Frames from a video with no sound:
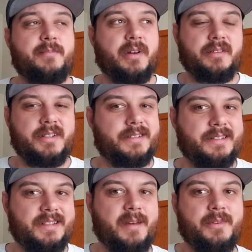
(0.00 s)
but
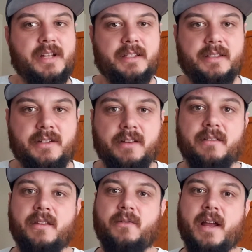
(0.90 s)
just double check
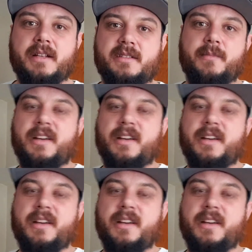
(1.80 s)
the regs to